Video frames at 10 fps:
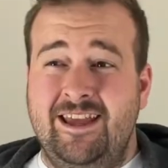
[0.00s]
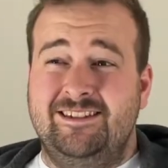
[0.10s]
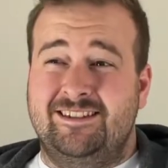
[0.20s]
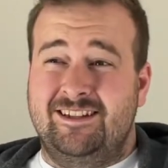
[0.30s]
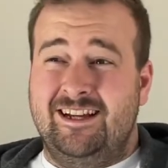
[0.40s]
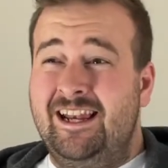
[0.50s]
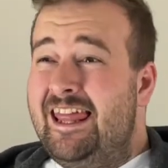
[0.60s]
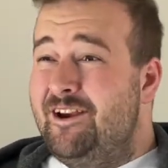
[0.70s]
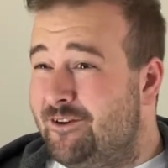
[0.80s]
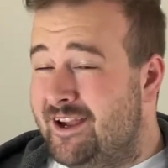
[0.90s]
It's
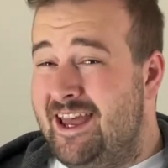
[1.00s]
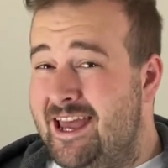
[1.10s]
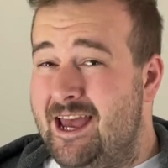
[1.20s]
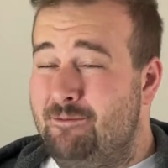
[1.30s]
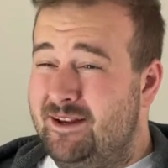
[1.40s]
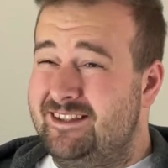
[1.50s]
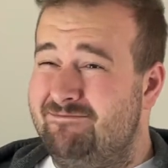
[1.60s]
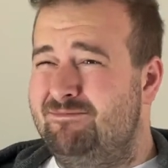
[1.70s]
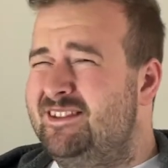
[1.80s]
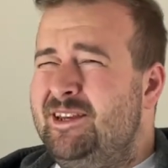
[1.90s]
clearer here, but it's
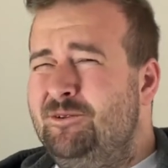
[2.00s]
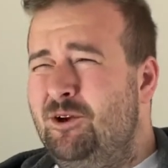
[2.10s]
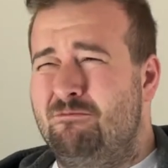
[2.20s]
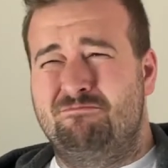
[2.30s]
still not